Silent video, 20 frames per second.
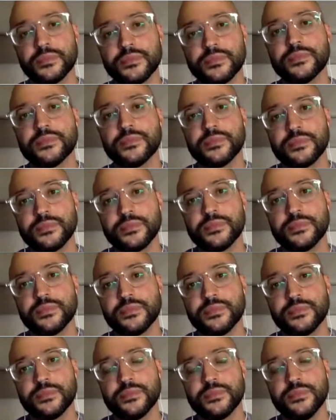
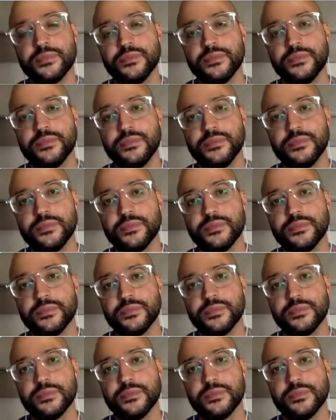
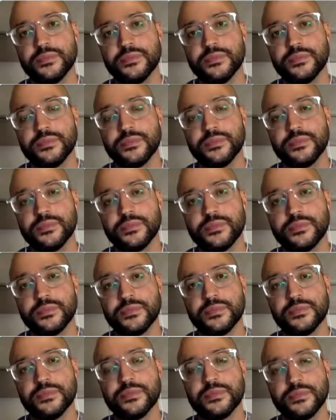
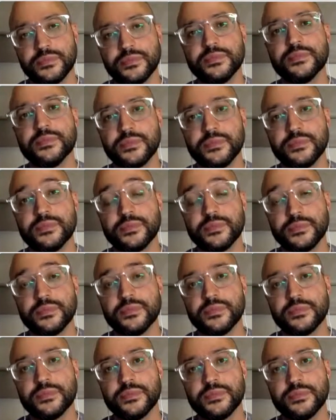
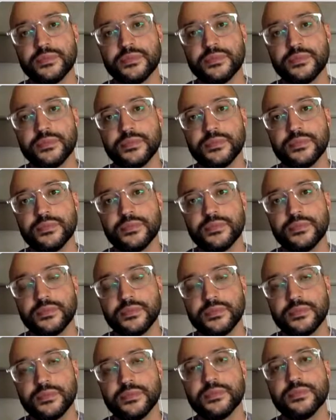
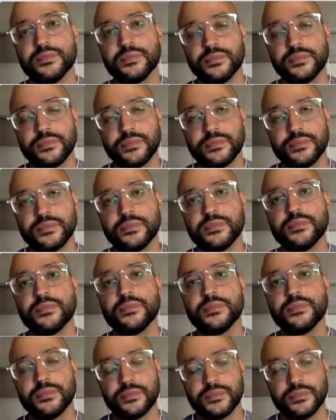
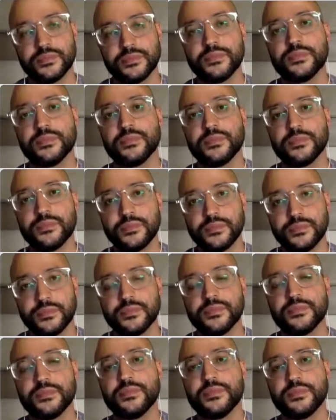
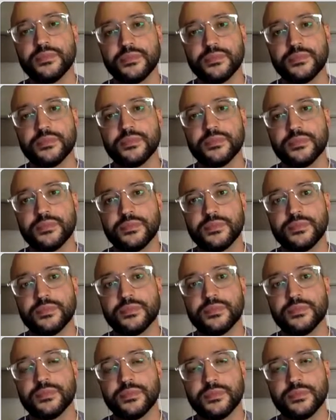This person isn't speaking.